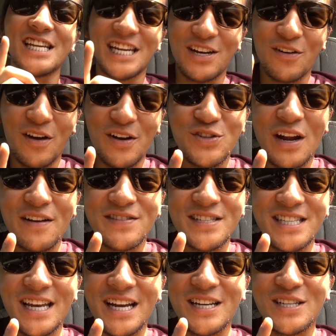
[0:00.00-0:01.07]
didn't know how to drive
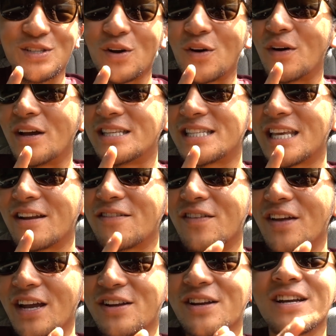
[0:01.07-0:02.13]
stick, so instead of
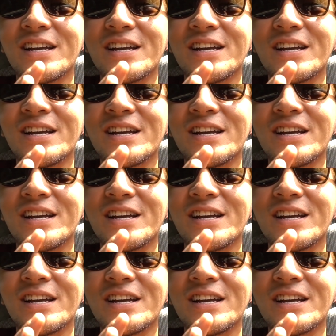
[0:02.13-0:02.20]
like